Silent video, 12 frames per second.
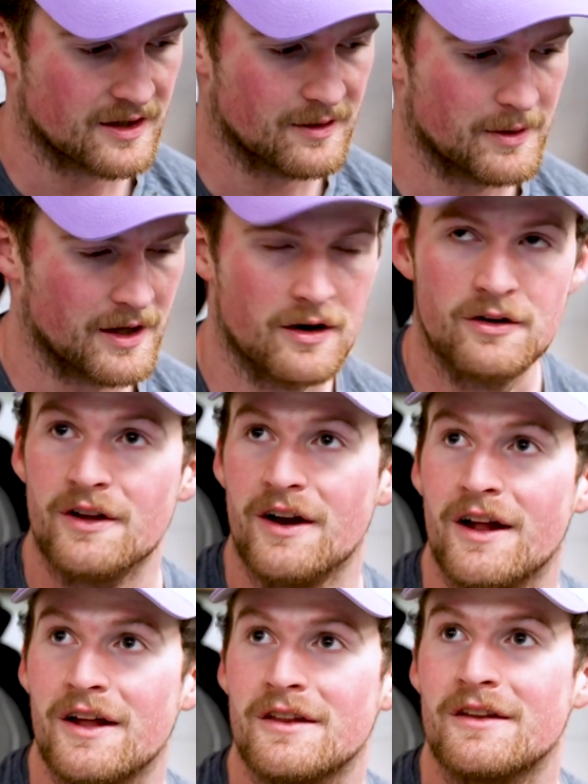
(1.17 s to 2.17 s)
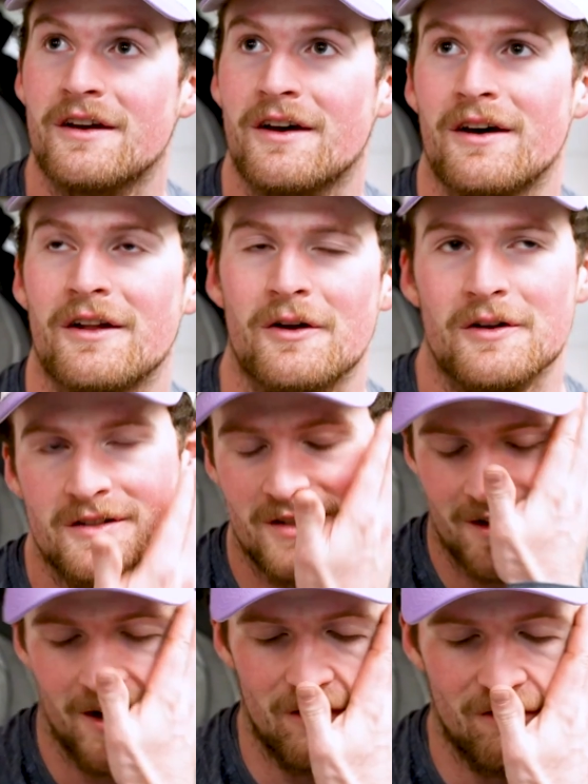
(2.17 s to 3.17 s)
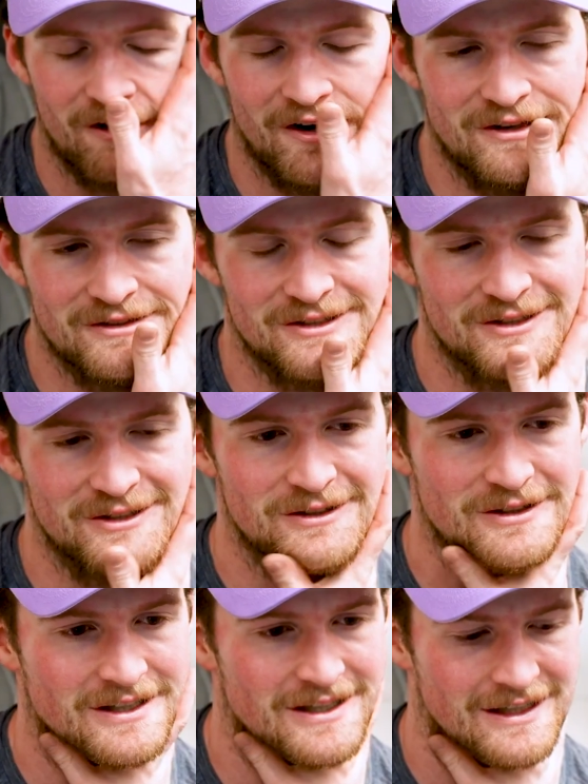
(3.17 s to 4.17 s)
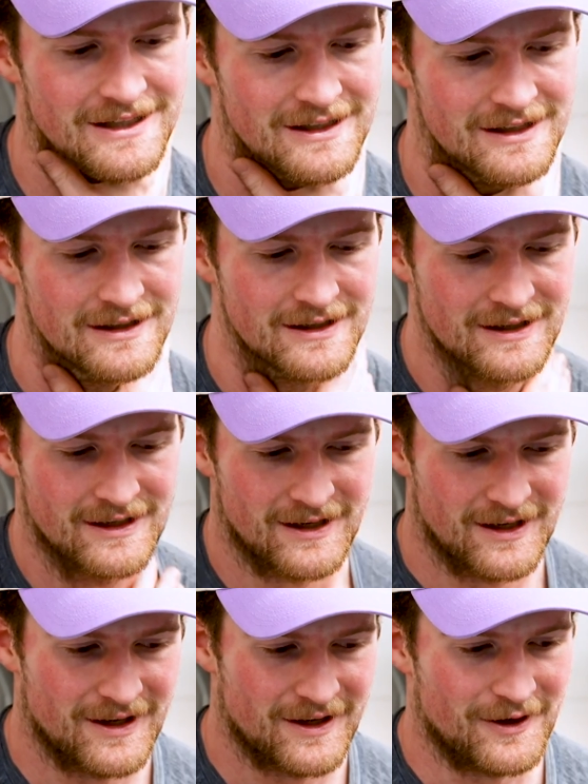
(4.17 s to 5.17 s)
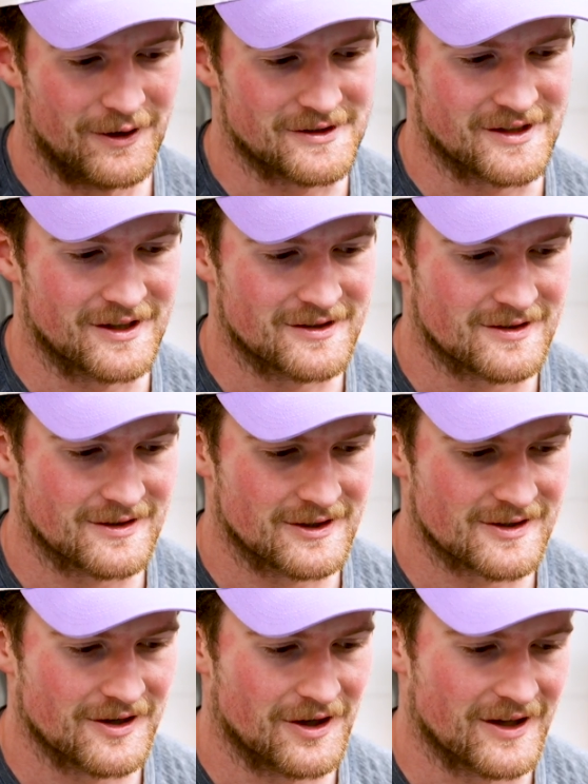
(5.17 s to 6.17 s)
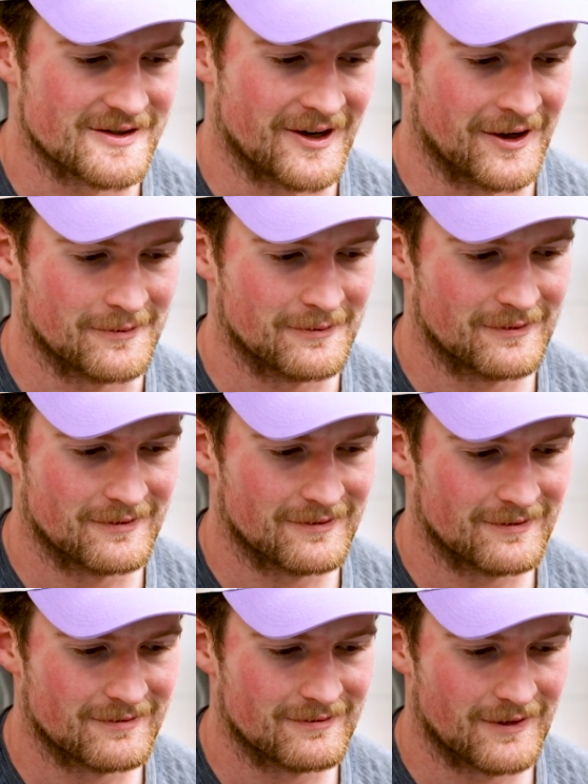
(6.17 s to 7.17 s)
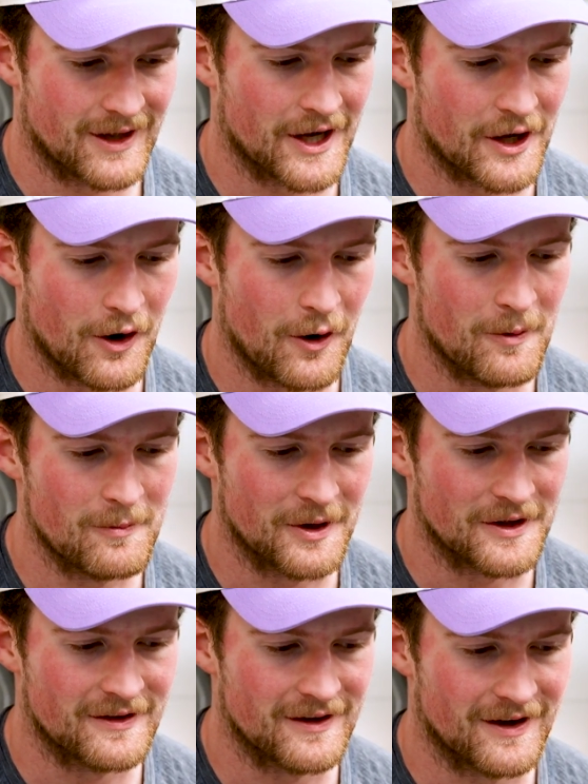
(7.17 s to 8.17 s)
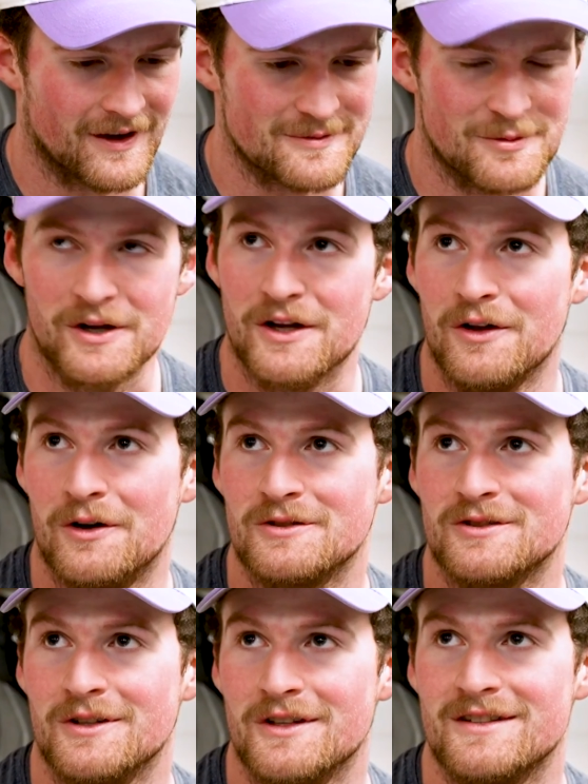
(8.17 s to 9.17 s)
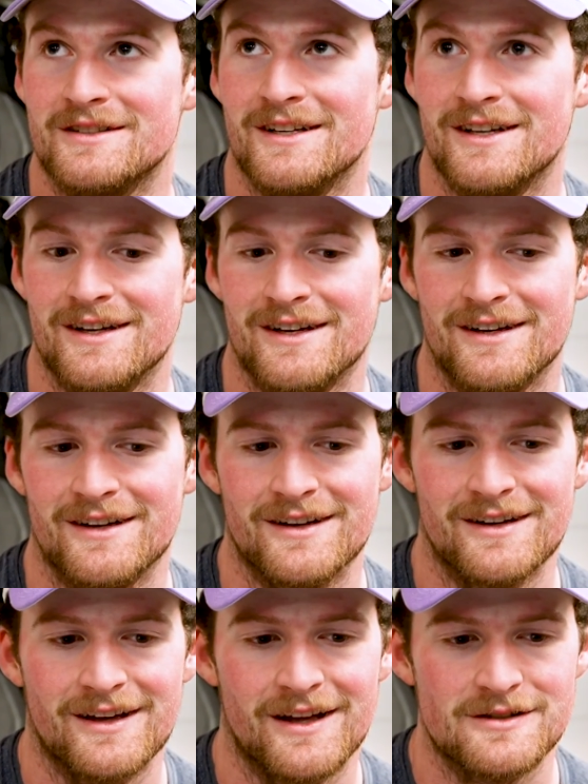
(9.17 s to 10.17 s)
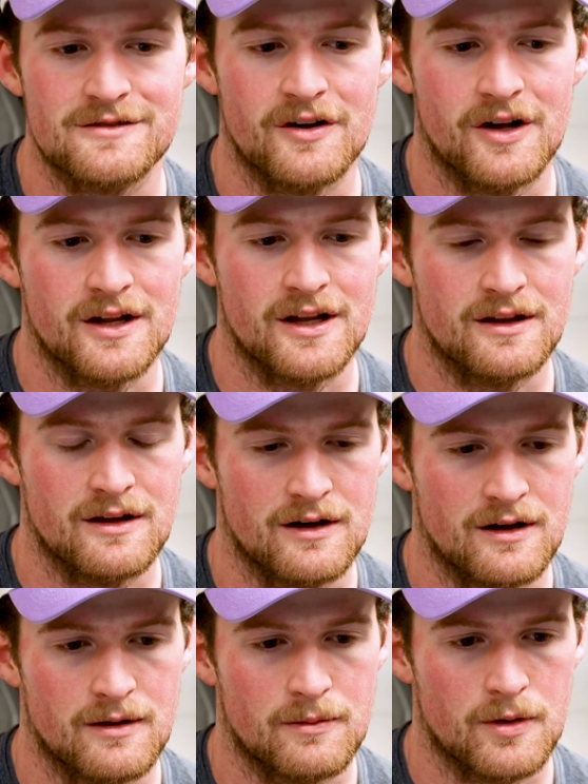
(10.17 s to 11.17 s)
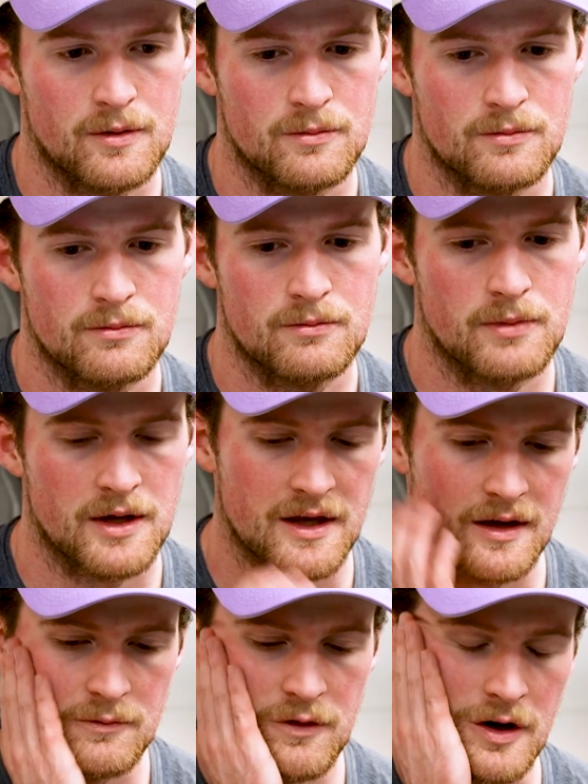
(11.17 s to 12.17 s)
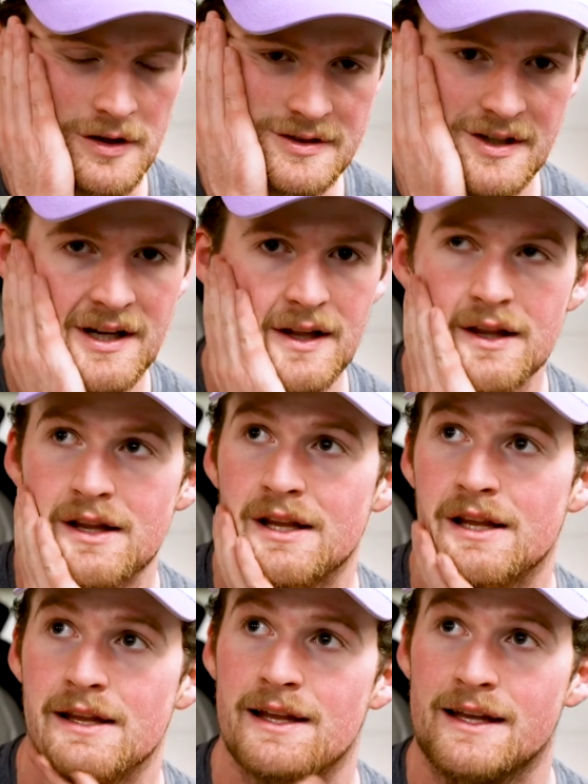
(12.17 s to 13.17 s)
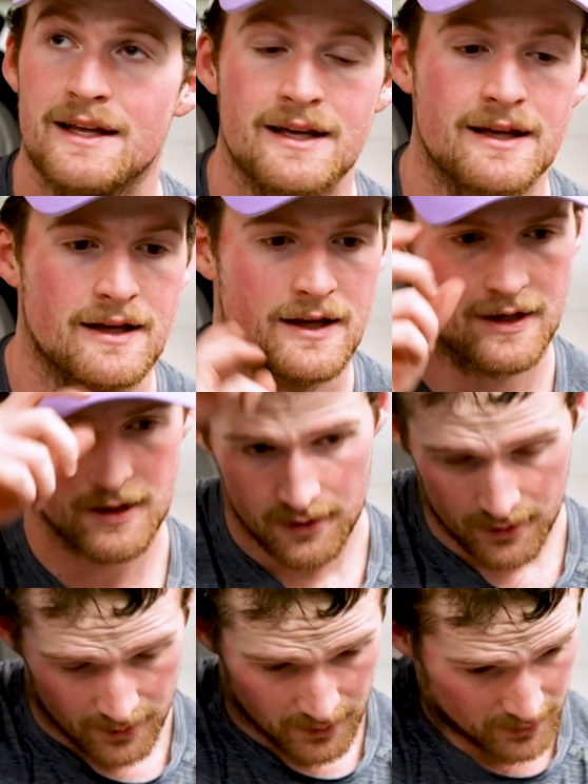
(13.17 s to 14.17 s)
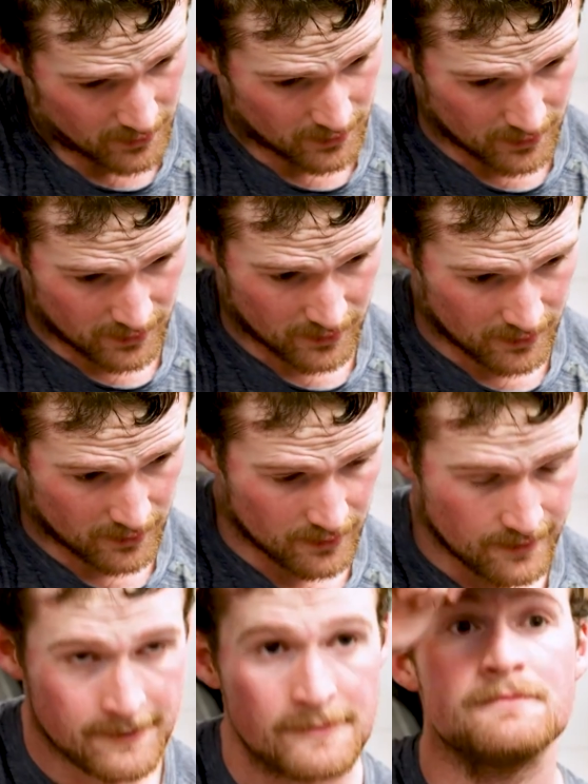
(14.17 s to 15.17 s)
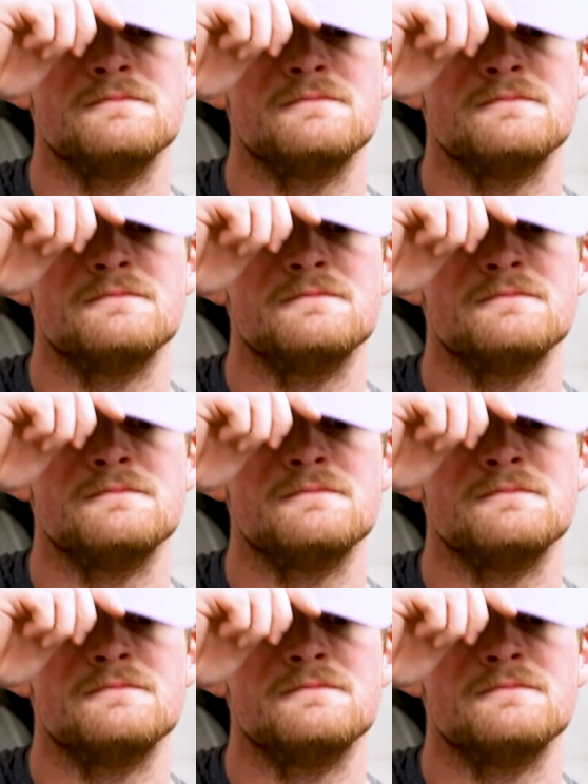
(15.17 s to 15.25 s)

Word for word: gonna be here tonight. Uh, you know, it's not far, so uh, you know, it's it's it's good. It's not like home, but uh, it's pretty close, so it's uh, it's fun and uh, you know, big game for us tonight. We were talking to uh,